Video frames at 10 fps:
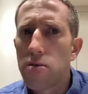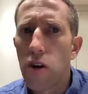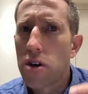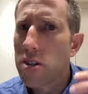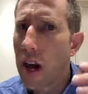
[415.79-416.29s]
of
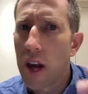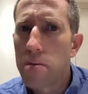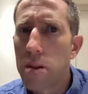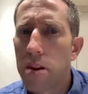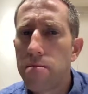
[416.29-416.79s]

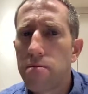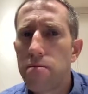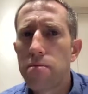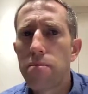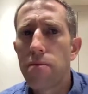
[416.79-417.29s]
autonomy,
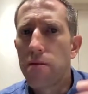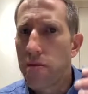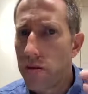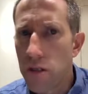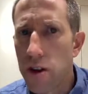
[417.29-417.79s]

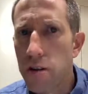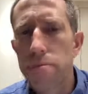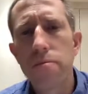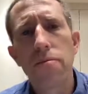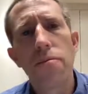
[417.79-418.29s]
freedom,